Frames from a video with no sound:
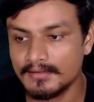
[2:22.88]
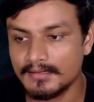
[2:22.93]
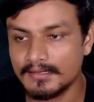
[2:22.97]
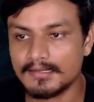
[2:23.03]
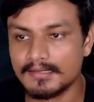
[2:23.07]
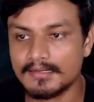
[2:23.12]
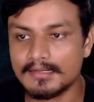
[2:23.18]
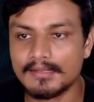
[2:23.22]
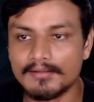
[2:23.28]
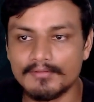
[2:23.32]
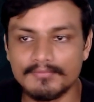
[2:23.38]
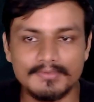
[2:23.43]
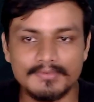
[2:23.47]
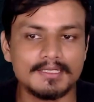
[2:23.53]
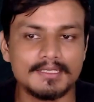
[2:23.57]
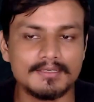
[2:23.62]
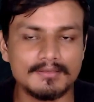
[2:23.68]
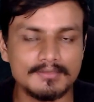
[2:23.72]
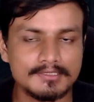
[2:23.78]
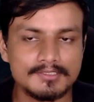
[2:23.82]
uh, we
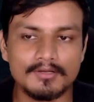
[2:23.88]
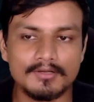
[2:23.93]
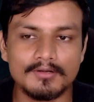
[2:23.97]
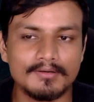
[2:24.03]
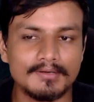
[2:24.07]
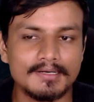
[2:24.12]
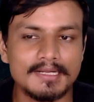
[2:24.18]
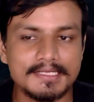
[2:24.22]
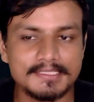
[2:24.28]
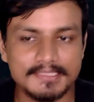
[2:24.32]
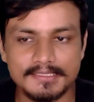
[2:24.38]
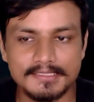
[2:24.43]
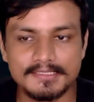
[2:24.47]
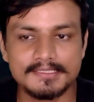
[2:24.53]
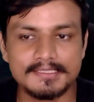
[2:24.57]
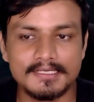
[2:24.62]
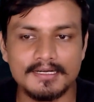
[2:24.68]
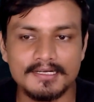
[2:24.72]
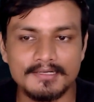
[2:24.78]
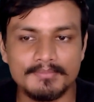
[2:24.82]
can also organize in
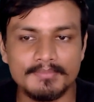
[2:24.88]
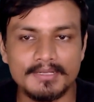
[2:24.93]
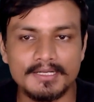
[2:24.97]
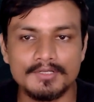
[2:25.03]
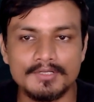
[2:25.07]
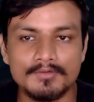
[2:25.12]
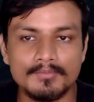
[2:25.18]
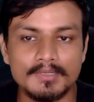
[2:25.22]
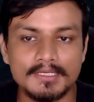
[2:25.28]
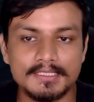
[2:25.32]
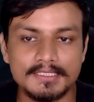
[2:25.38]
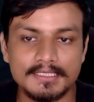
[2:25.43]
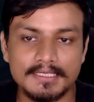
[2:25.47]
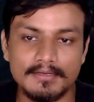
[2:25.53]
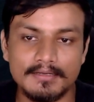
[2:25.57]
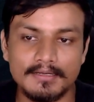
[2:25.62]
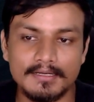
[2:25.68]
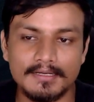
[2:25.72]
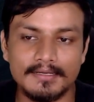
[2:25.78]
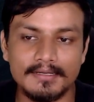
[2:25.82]
start menu but
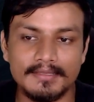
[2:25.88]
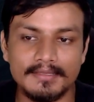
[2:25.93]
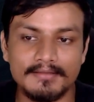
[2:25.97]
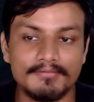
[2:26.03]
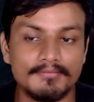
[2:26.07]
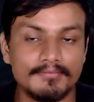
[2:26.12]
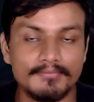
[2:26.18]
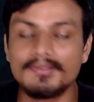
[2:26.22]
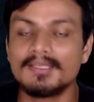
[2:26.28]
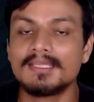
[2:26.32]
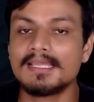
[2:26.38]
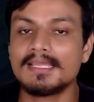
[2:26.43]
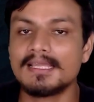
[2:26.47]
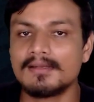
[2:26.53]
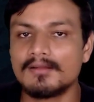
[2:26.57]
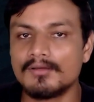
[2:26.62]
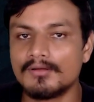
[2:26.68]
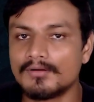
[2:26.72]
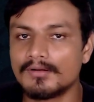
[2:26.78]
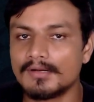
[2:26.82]
uh, if we
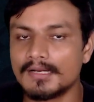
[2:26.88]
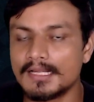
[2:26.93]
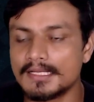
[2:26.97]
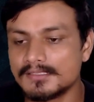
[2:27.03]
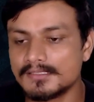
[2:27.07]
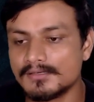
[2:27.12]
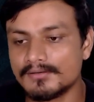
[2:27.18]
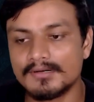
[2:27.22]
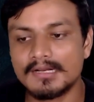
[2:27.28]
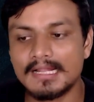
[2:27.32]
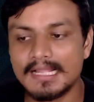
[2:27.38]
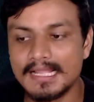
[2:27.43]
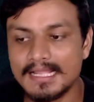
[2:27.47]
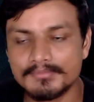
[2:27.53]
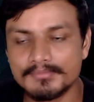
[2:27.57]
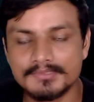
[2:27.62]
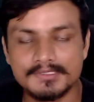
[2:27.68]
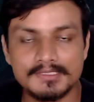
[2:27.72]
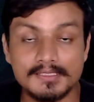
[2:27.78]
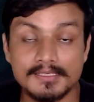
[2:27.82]
can organize our
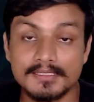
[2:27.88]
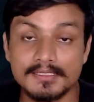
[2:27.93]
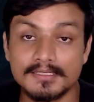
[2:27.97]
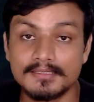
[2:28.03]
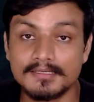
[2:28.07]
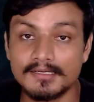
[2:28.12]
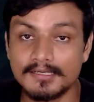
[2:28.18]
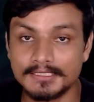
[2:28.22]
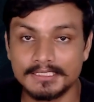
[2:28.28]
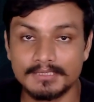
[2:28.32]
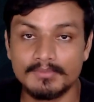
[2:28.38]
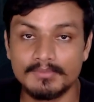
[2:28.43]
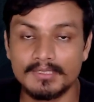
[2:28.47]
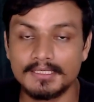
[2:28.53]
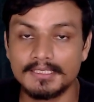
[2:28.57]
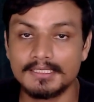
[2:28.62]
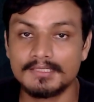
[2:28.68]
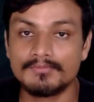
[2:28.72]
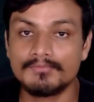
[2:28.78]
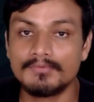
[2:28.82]
apps in
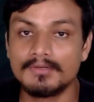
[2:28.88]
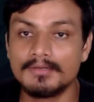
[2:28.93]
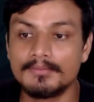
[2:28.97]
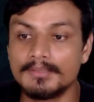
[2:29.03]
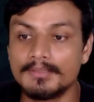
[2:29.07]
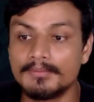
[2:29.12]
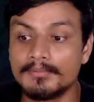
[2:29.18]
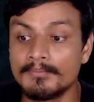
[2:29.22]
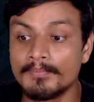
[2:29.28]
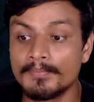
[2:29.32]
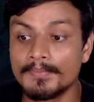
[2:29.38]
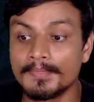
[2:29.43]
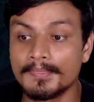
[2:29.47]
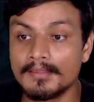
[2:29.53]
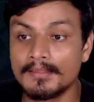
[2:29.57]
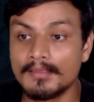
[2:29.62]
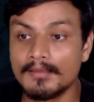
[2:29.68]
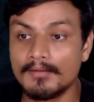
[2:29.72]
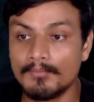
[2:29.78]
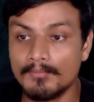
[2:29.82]
taskbar it will be
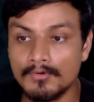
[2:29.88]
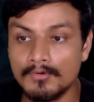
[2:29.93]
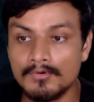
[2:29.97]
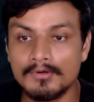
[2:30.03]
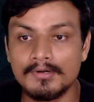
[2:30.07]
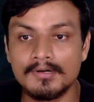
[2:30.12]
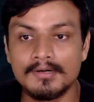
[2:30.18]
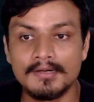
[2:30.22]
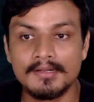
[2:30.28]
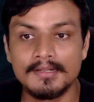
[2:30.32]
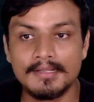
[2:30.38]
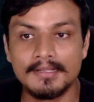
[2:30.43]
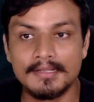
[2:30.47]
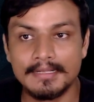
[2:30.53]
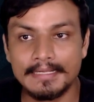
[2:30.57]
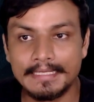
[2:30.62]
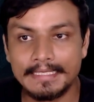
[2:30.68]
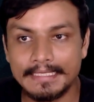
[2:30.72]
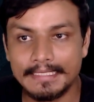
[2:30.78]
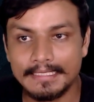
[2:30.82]
more
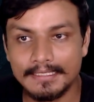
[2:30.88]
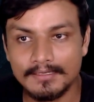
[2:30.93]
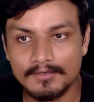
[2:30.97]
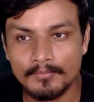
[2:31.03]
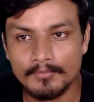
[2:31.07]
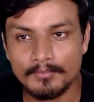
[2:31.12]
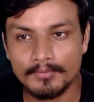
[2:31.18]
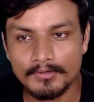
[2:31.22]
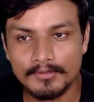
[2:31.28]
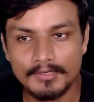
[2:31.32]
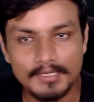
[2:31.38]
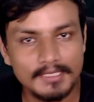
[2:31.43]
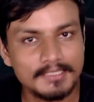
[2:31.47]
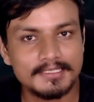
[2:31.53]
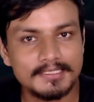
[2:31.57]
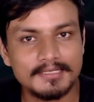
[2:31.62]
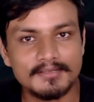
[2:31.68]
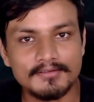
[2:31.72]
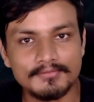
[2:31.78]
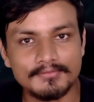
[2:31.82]
you know
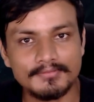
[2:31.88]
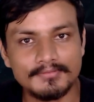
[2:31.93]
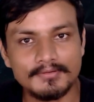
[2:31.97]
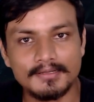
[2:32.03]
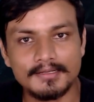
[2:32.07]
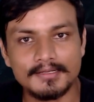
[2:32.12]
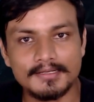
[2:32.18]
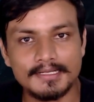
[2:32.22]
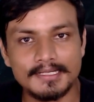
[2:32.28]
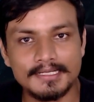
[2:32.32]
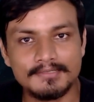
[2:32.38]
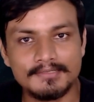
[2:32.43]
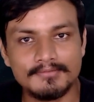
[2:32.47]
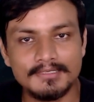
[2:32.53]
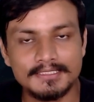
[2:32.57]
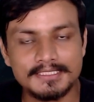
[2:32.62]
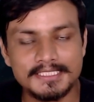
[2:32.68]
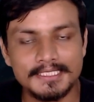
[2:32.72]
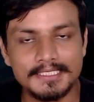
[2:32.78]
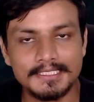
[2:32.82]
productive uh, it
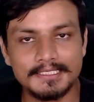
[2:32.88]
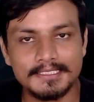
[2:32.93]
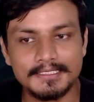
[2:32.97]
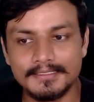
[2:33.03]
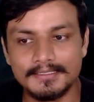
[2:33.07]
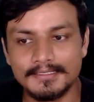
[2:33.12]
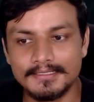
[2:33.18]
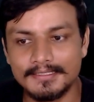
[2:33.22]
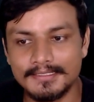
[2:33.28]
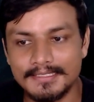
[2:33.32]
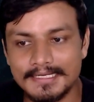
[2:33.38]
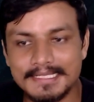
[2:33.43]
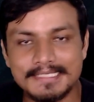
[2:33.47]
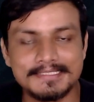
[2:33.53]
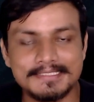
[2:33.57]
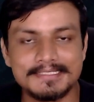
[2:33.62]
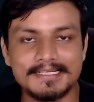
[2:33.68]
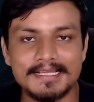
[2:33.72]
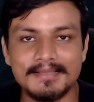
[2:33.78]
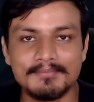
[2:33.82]
will take uh,
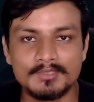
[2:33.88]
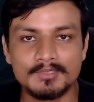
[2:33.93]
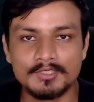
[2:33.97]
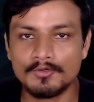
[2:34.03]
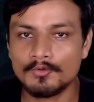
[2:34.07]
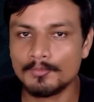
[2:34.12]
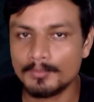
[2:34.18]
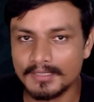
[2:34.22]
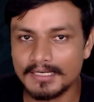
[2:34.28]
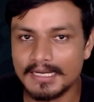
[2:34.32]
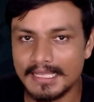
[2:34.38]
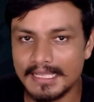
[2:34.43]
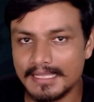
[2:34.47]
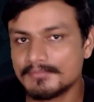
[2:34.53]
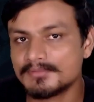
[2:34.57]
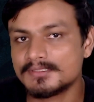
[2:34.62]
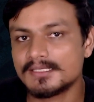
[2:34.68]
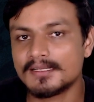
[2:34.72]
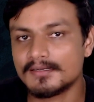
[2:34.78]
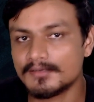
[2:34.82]
less time to open
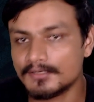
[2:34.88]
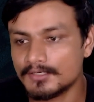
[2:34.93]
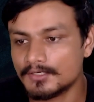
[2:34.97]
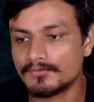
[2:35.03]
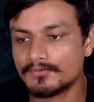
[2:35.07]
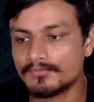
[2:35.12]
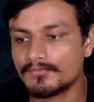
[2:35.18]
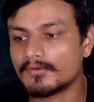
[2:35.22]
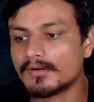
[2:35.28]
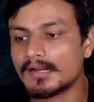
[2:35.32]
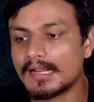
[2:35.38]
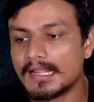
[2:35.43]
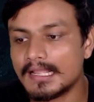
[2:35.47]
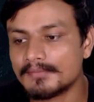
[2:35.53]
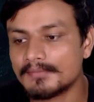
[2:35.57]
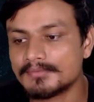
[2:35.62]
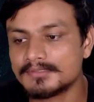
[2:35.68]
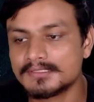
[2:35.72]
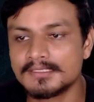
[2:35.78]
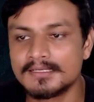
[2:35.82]
apps and look for
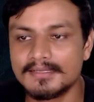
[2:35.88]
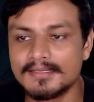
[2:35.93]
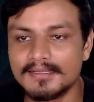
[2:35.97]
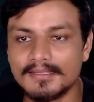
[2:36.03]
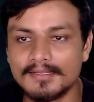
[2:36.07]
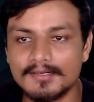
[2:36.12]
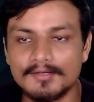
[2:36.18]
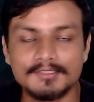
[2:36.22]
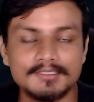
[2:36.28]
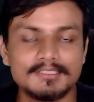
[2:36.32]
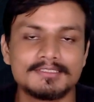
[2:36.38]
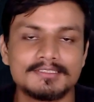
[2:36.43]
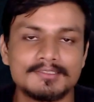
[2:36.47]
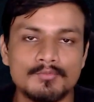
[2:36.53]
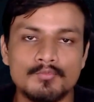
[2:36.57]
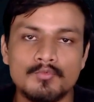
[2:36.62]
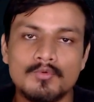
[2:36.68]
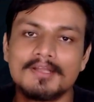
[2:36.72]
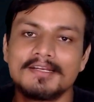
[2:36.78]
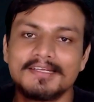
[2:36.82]
apps you know just
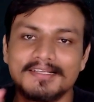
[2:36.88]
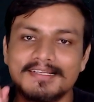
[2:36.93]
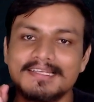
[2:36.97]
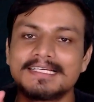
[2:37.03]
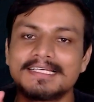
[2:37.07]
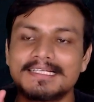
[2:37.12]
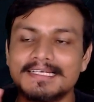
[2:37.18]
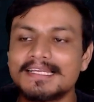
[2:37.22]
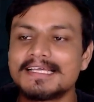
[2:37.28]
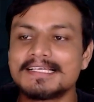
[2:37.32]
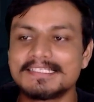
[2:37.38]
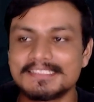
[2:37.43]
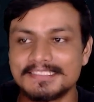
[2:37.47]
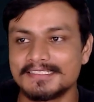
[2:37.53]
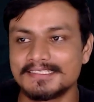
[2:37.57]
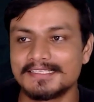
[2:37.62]
one click less